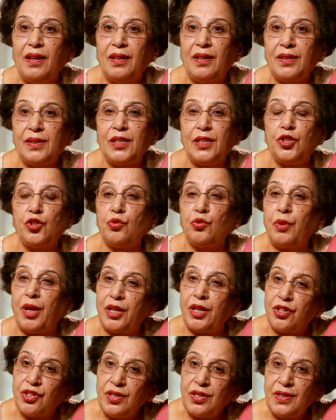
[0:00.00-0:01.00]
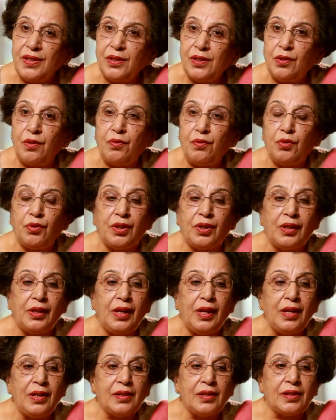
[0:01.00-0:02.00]
situations, you have to
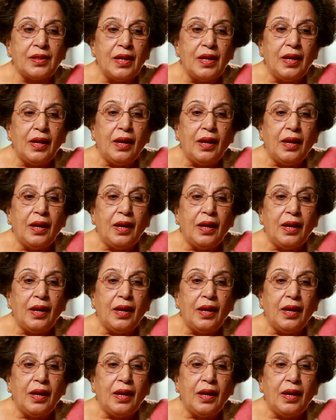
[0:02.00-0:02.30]
create